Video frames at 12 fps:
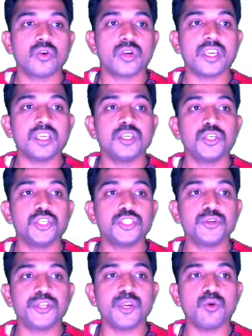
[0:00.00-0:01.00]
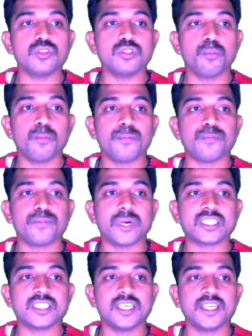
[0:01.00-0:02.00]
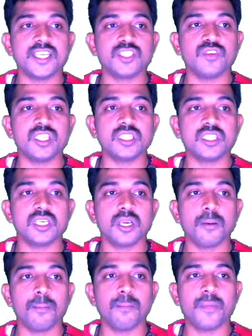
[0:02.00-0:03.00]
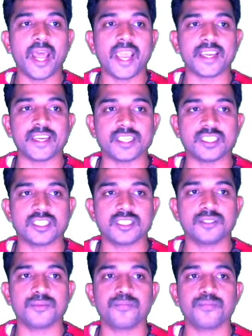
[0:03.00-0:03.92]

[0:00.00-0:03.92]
okay, you should use % with brackets,